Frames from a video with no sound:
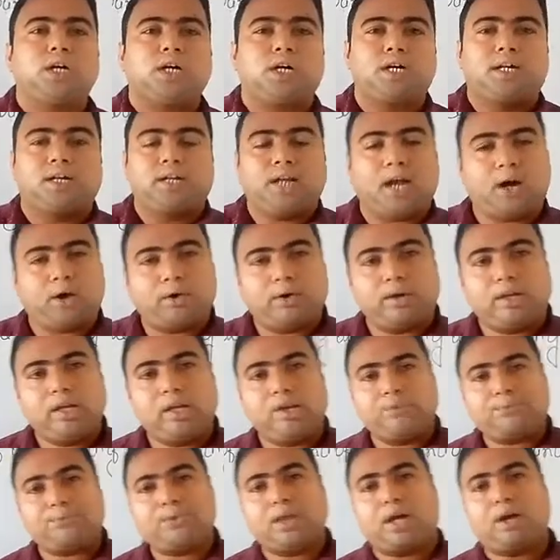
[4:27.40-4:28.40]
Now,
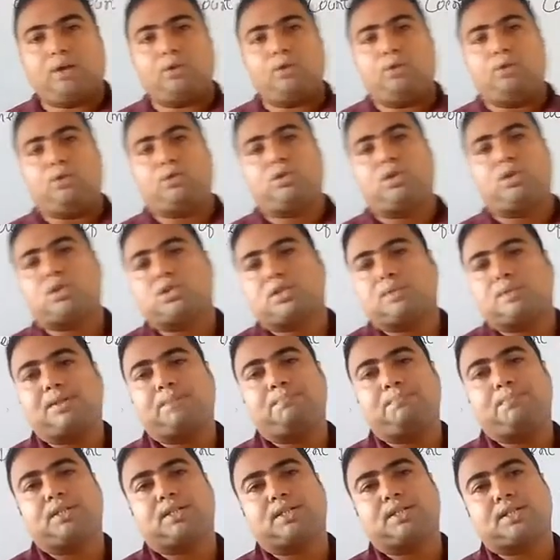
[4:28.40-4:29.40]
if the owners of the
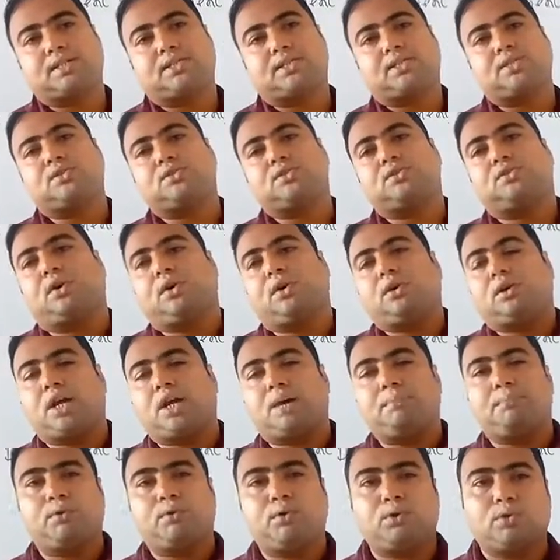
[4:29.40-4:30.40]
business is not
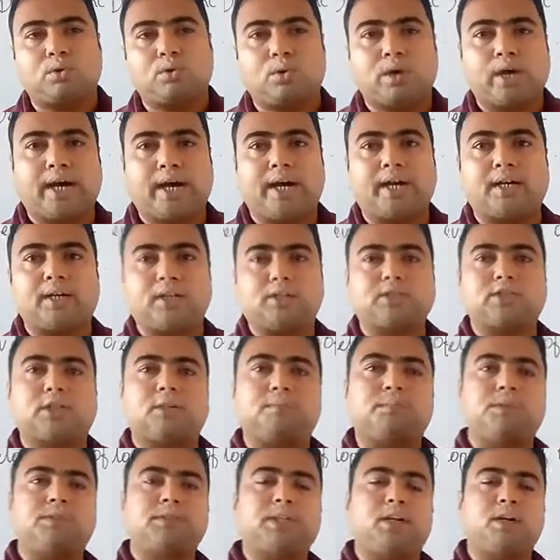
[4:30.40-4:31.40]
able to earn
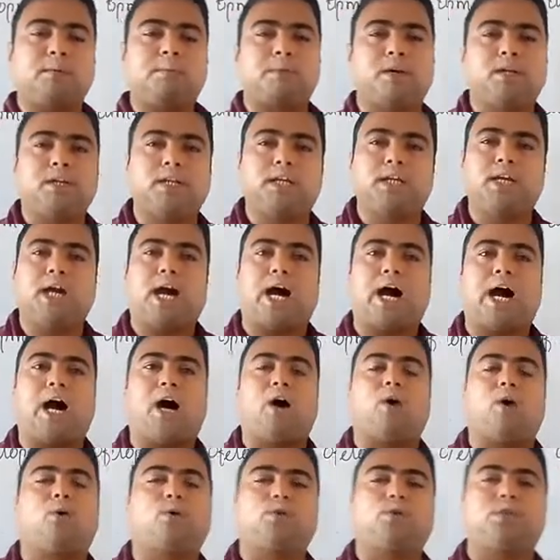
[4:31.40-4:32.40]
sufficient money,
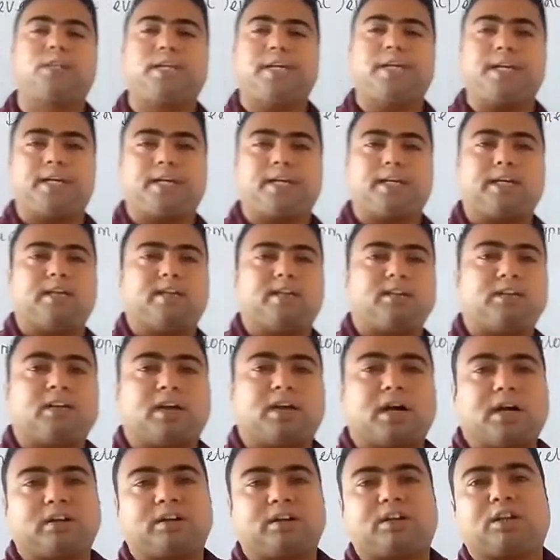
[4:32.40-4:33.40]
how they can
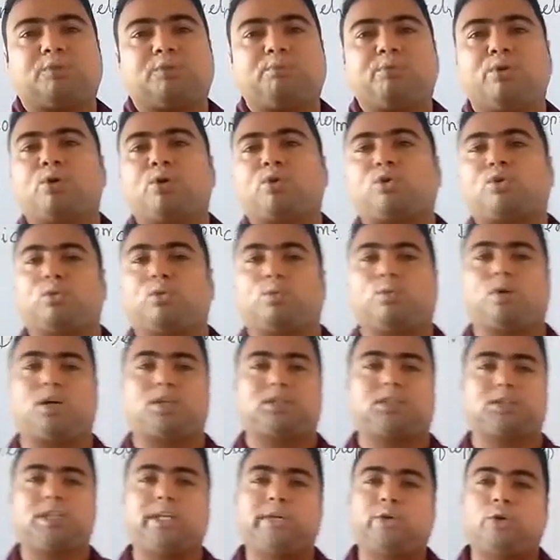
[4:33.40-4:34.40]
contribute
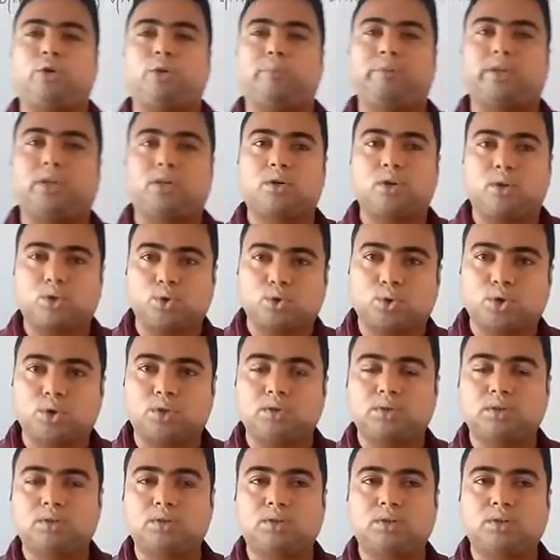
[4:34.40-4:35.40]
towards the economic growth?
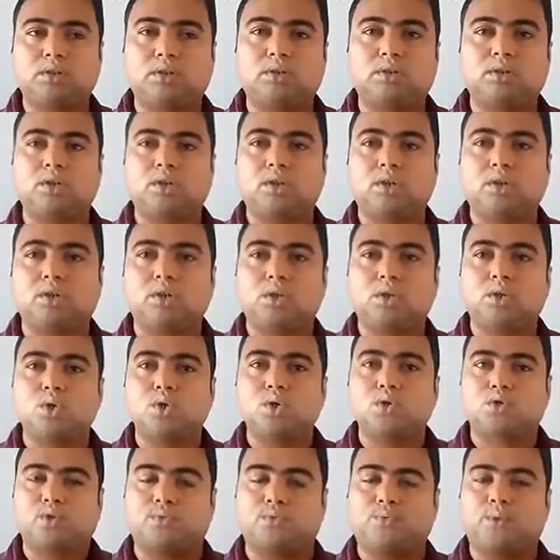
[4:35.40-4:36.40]

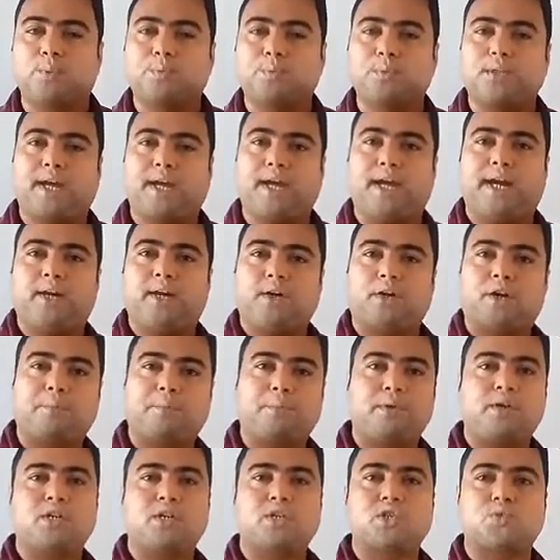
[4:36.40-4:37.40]
So, from the
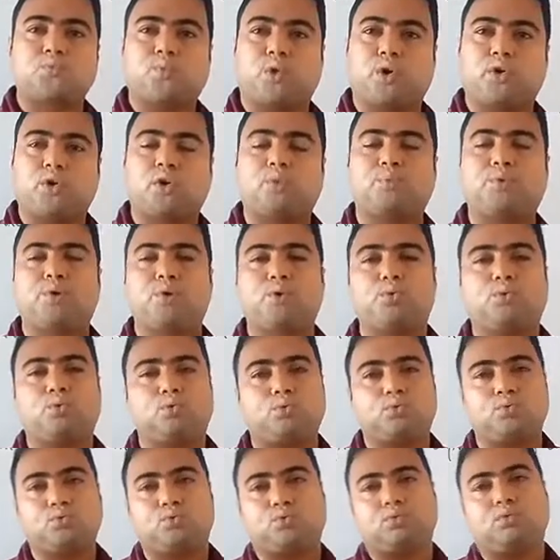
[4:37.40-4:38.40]
entrepreneur's point of view,
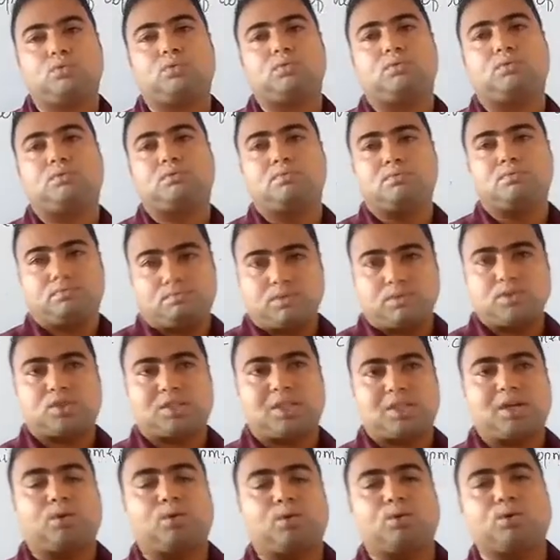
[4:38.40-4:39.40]
means
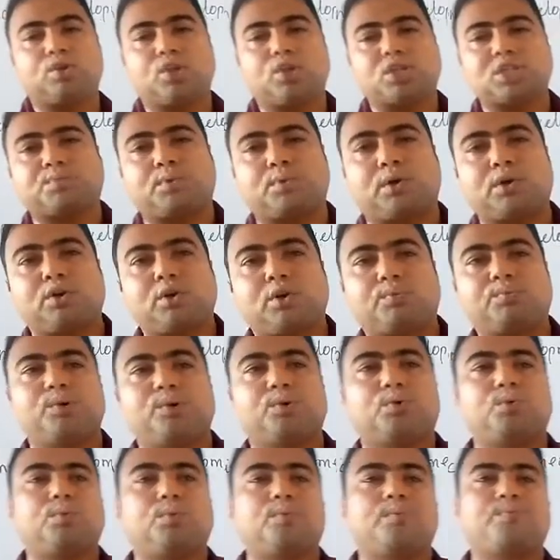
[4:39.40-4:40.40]
the owner's point of
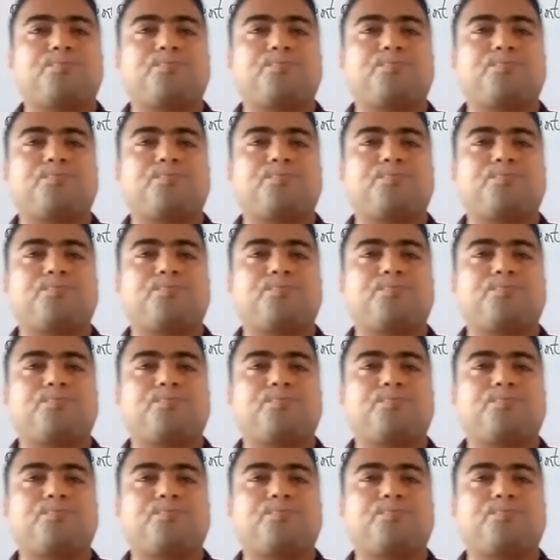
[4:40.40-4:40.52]
view,